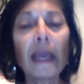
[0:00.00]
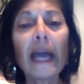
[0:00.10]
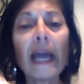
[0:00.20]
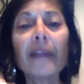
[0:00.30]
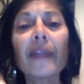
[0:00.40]

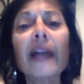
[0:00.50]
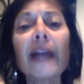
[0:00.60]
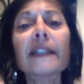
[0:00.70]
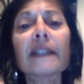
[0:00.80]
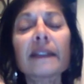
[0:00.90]
And
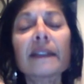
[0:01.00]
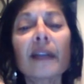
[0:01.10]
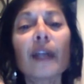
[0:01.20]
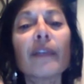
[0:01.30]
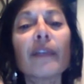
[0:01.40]
that's a
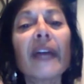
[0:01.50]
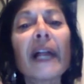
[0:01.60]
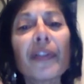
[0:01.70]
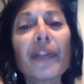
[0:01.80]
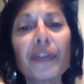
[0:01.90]
sign of a
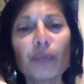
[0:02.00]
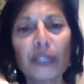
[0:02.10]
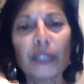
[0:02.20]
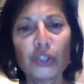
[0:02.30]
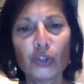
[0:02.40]
healthy
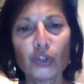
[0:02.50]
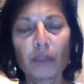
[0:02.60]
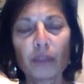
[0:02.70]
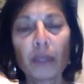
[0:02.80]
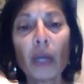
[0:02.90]

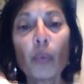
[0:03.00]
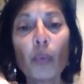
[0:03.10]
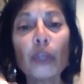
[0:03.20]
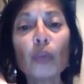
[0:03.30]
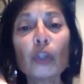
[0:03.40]
relationship,
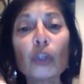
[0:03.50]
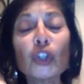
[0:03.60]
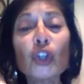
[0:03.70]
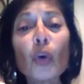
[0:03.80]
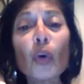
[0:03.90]
when you can
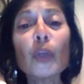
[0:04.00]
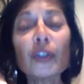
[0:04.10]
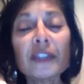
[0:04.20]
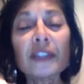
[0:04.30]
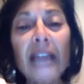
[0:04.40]
show
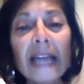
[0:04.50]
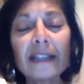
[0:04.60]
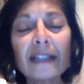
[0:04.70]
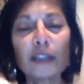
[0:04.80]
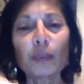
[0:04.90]
your
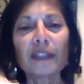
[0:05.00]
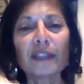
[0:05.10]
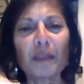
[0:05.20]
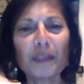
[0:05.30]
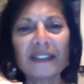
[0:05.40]
sadness when
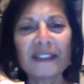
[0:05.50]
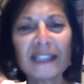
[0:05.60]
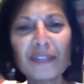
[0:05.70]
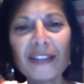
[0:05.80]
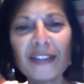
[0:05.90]
somebody's
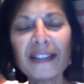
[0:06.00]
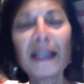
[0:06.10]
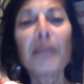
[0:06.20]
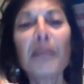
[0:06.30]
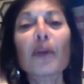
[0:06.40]
leaving,
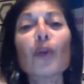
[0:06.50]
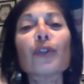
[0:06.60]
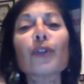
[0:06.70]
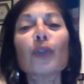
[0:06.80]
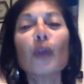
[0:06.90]
but
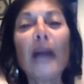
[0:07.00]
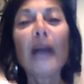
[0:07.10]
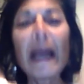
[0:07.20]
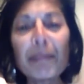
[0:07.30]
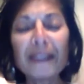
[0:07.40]
also your
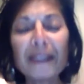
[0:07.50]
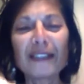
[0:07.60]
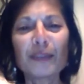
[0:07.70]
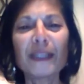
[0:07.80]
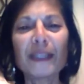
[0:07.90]

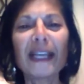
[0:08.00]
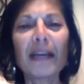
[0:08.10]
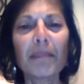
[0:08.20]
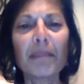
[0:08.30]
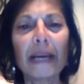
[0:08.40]
happiness when they
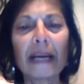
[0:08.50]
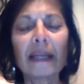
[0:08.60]
come back,